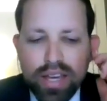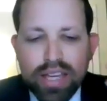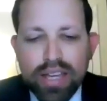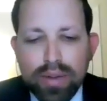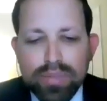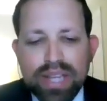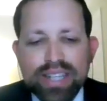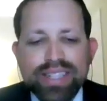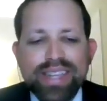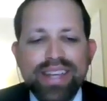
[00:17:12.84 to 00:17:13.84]
He comes
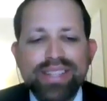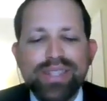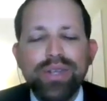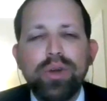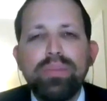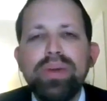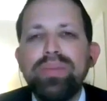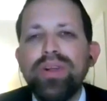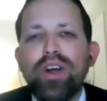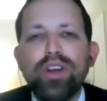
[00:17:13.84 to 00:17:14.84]
and he says, look,
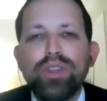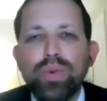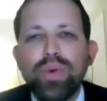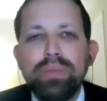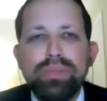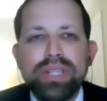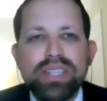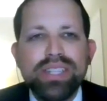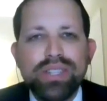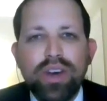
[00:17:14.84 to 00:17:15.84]
people are doing
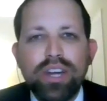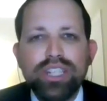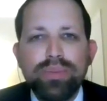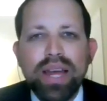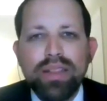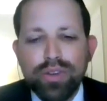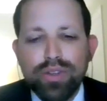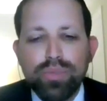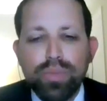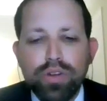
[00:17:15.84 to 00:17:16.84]
business on Shabbat.
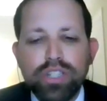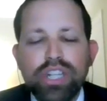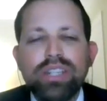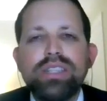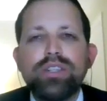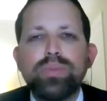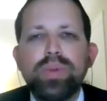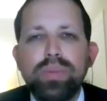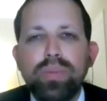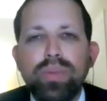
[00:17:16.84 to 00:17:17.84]
There's merchants, there's
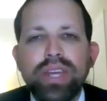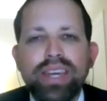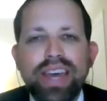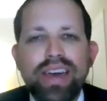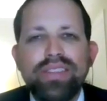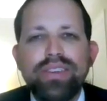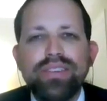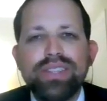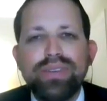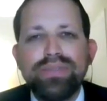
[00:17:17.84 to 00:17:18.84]
people bringing out
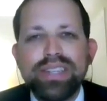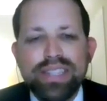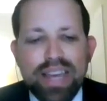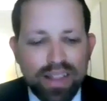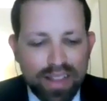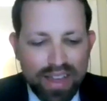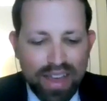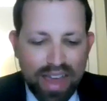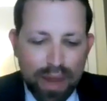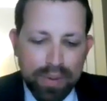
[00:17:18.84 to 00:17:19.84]
their stuff to sell,
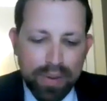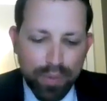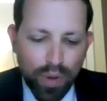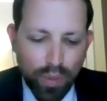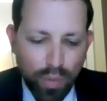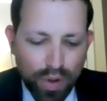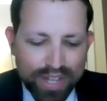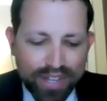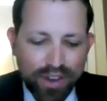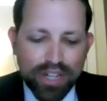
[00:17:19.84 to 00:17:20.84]
and people are
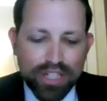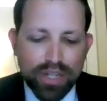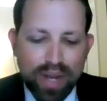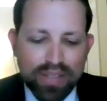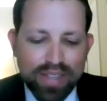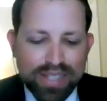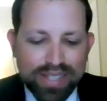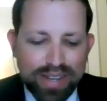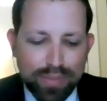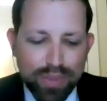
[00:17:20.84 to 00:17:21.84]
working on Shabbat. This
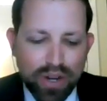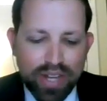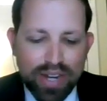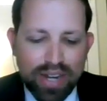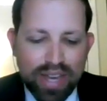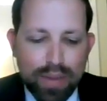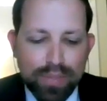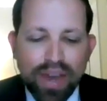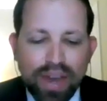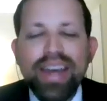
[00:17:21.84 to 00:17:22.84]
is, in
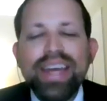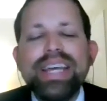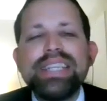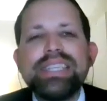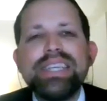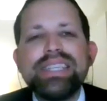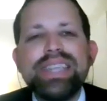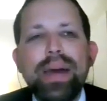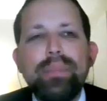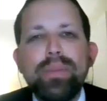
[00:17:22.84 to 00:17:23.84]
Nehemiah. He
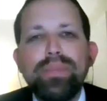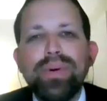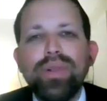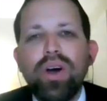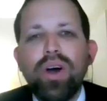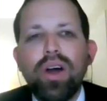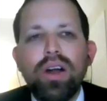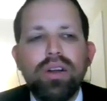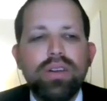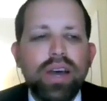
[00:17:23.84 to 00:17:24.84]
sees that people
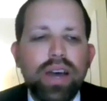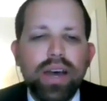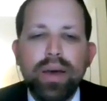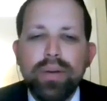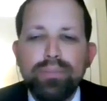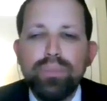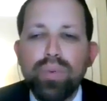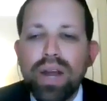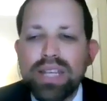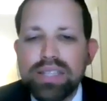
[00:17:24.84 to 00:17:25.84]
are
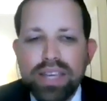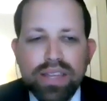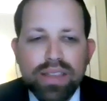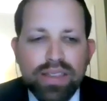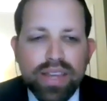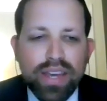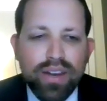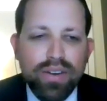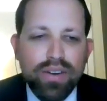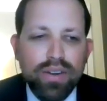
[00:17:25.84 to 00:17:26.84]
pressing
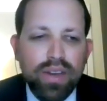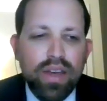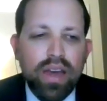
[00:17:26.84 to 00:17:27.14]
their